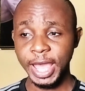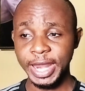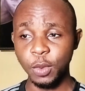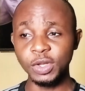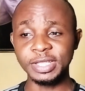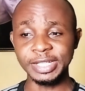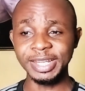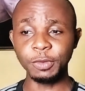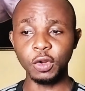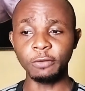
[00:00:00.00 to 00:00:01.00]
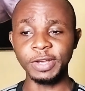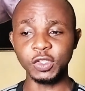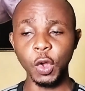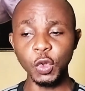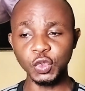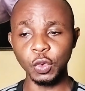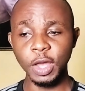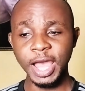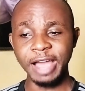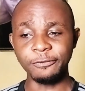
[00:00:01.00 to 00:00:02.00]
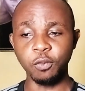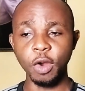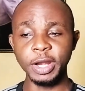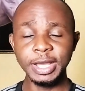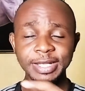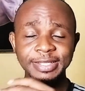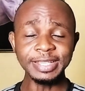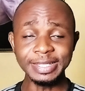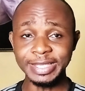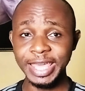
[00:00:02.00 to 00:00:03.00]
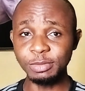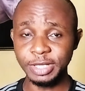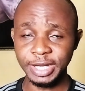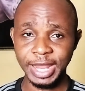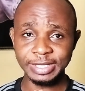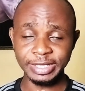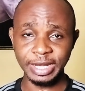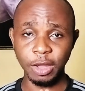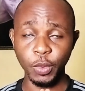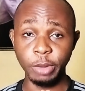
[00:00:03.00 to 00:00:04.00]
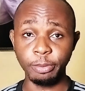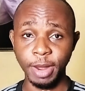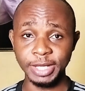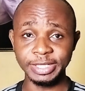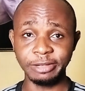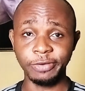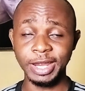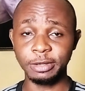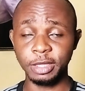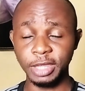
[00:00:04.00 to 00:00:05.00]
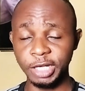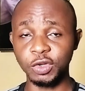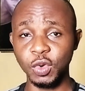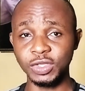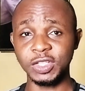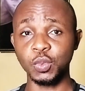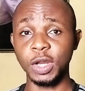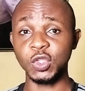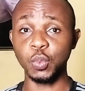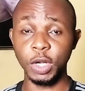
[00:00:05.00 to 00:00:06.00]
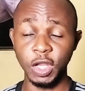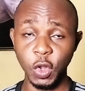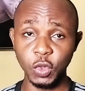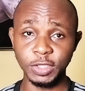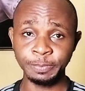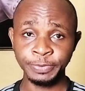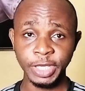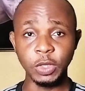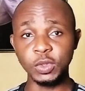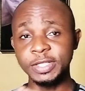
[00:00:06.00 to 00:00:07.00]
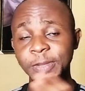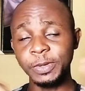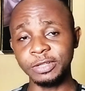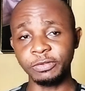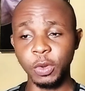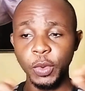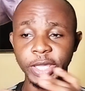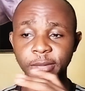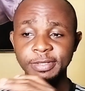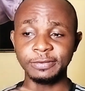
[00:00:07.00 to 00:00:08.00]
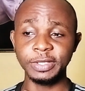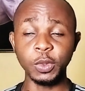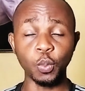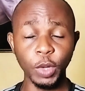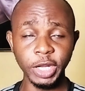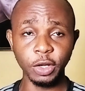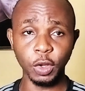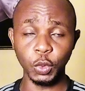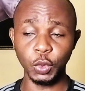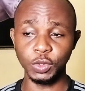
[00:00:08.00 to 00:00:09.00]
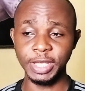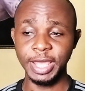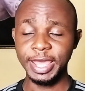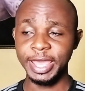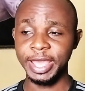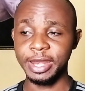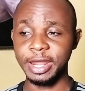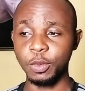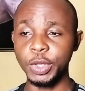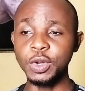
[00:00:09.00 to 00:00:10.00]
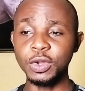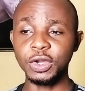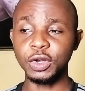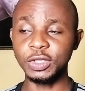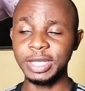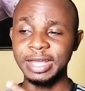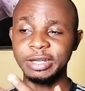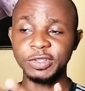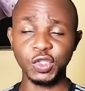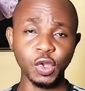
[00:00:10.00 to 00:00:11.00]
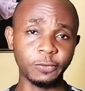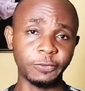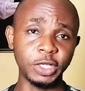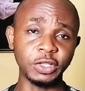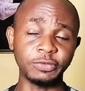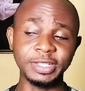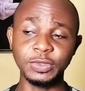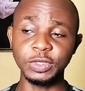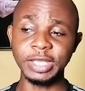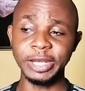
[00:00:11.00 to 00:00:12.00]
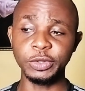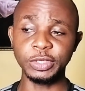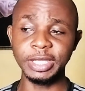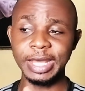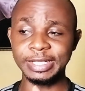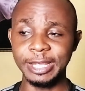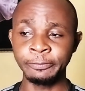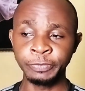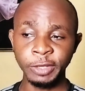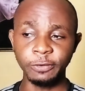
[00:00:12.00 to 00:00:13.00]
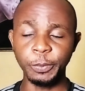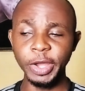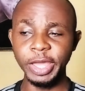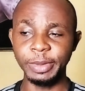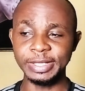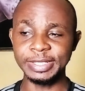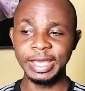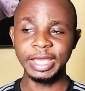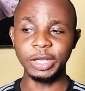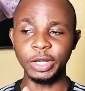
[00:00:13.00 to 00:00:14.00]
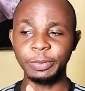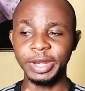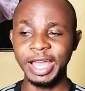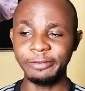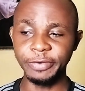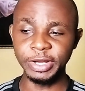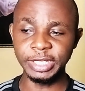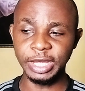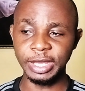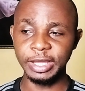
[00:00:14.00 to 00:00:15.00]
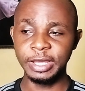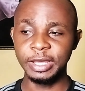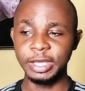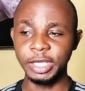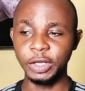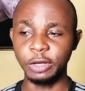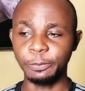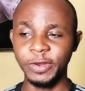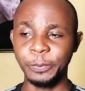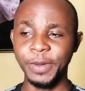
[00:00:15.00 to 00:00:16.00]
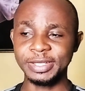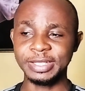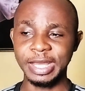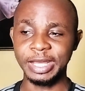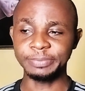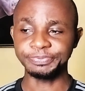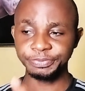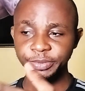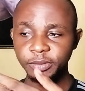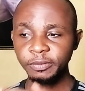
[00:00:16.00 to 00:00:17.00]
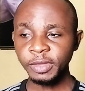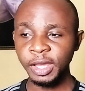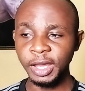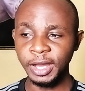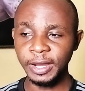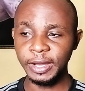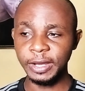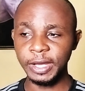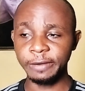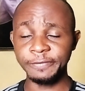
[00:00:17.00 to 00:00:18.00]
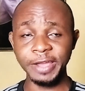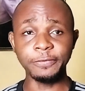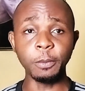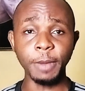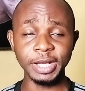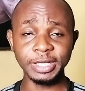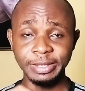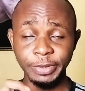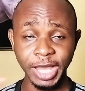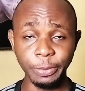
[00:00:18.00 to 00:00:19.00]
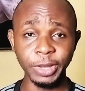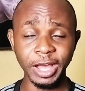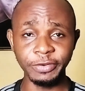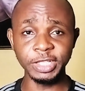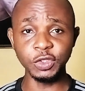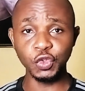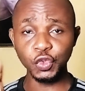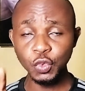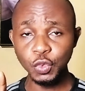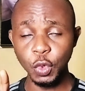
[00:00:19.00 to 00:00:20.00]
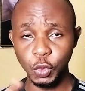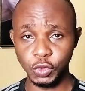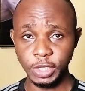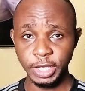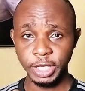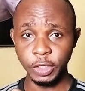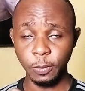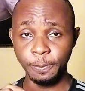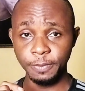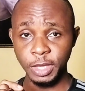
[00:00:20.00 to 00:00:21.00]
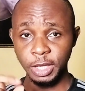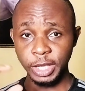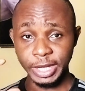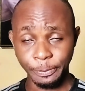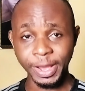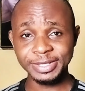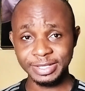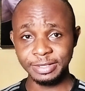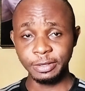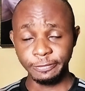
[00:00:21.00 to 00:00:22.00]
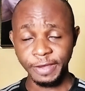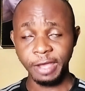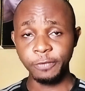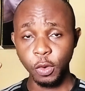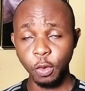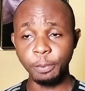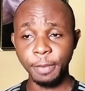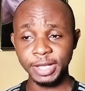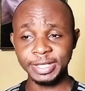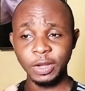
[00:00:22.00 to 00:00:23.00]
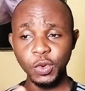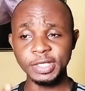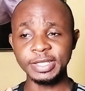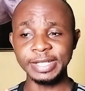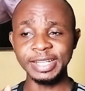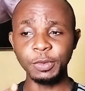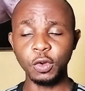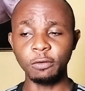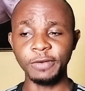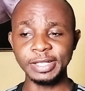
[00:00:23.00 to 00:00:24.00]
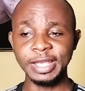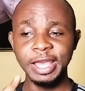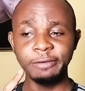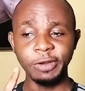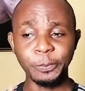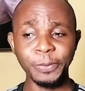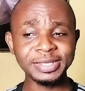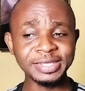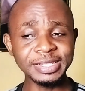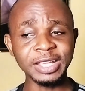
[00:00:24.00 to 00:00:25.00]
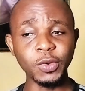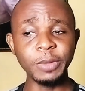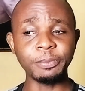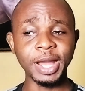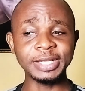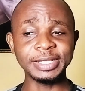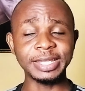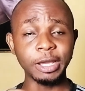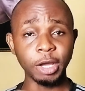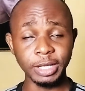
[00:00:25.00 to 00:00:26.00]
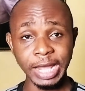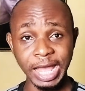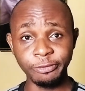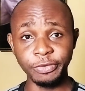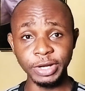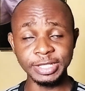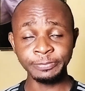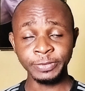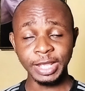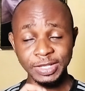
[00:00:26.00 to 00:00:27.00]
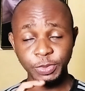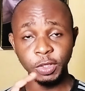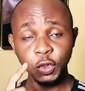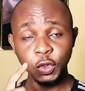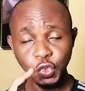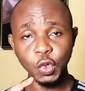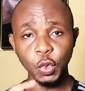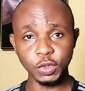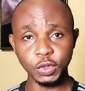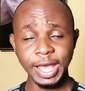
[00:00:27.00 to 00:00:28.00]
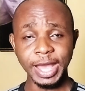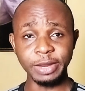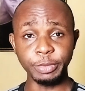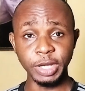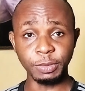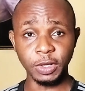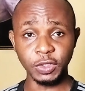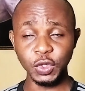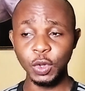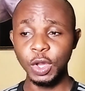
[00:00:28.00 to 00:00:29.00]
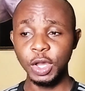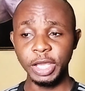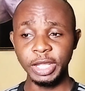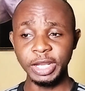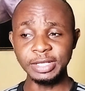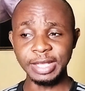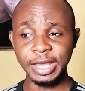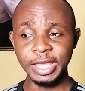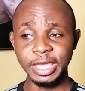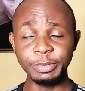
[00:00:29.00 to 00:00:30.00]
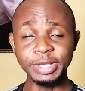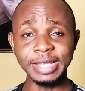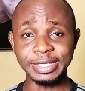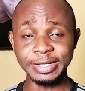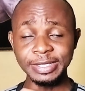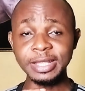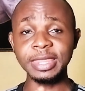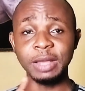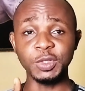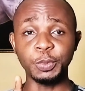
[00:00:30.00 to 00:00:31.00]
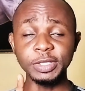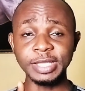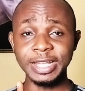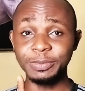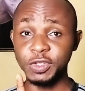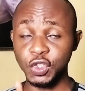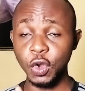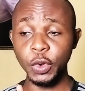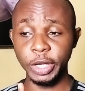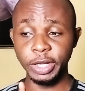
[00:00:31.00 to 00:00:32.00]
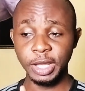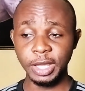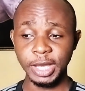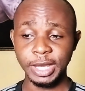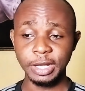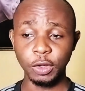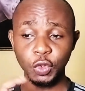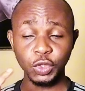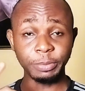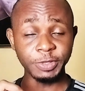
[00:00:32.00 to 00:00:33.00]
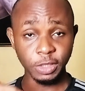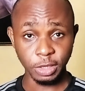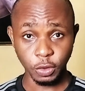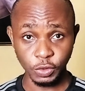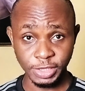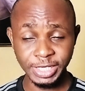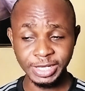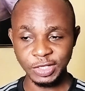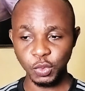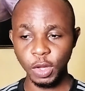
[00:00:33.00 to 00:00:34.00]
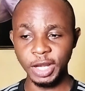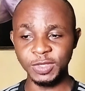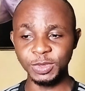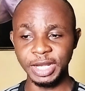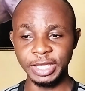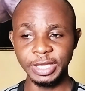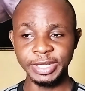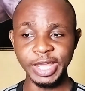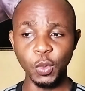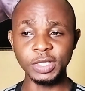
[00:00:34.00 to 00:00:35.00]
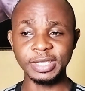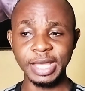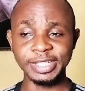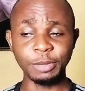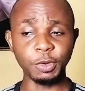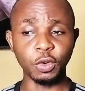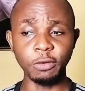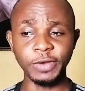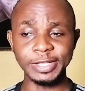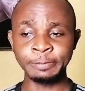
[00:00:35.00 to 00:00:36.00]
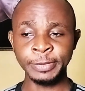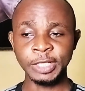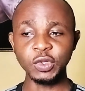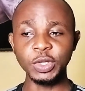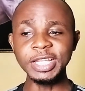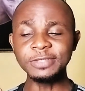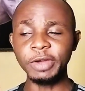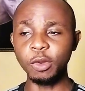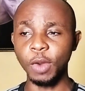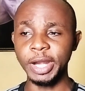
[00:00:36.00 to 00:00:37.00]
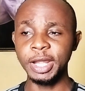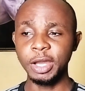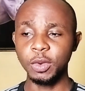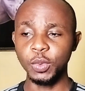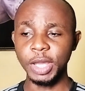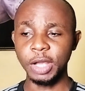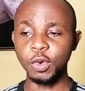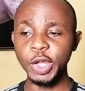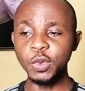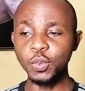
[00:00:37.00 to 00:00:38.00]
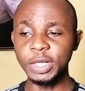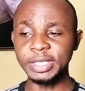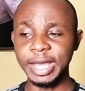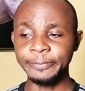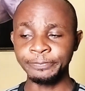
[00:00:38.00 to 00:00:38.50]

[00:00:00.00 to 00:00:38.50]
And away side Shamrock Rovers also have won 6 games in the last 10 away matches. They've had 3 draws as well as 1 loss. 60% of the away games have seen them winning all those. And when you look closely at the result for each of these two sides, you can see that for Bohemians, they've been averaging, for the past 5 home matches, they've been averaging 2 goals, in the past 5 home matches. And away side, Shamrock Rovers, for the past 6 away matches, their average has been 2 goals at the minimum. So it means that in recent times, both sides have been scoring and also they've been conceding as well, especially the away side, Shamrock Rovers. So in this very one, we are going with